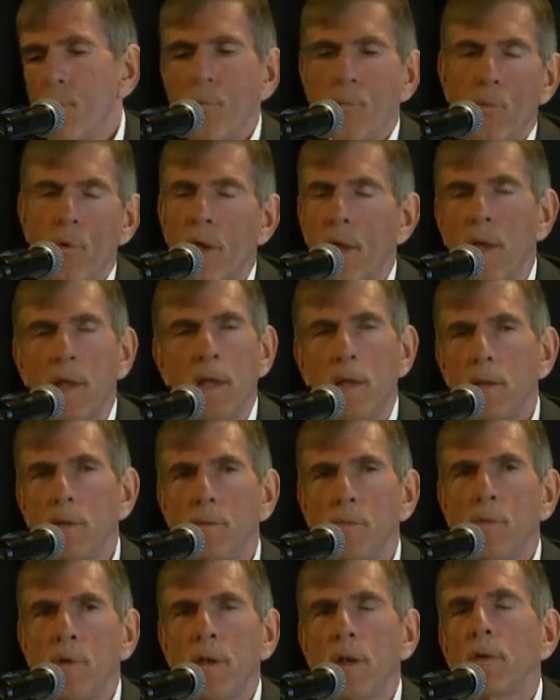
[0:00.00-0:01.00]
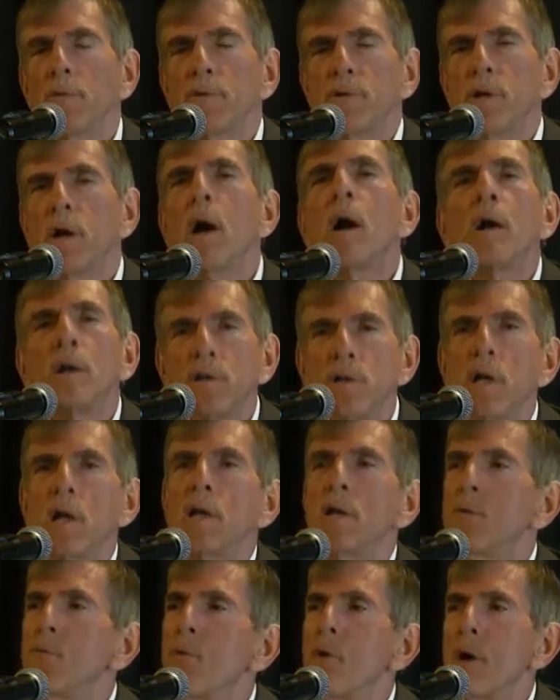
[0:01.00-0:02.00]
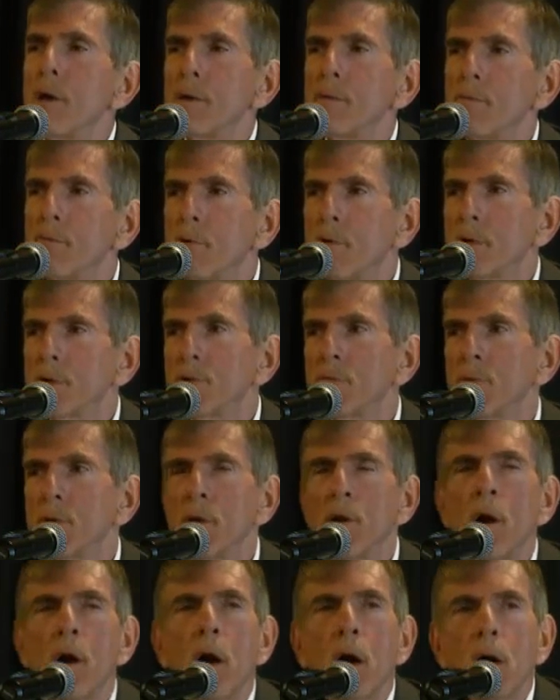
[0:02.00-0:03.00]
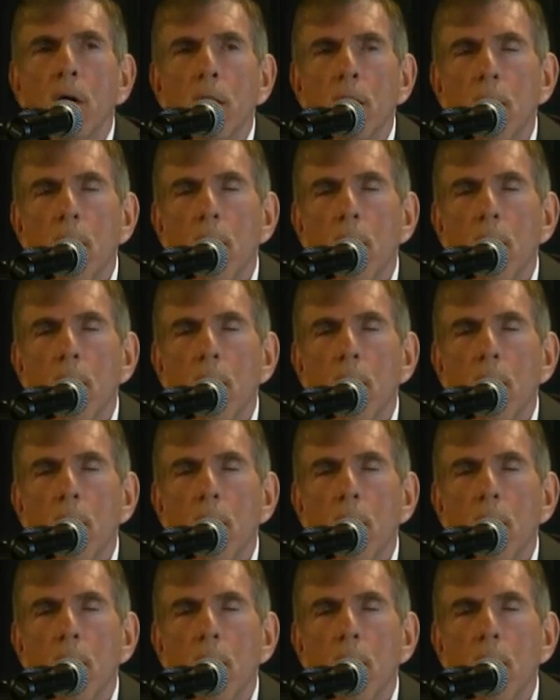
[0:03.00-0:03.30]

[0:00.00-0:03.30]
we don't charge anyone. Of course, we are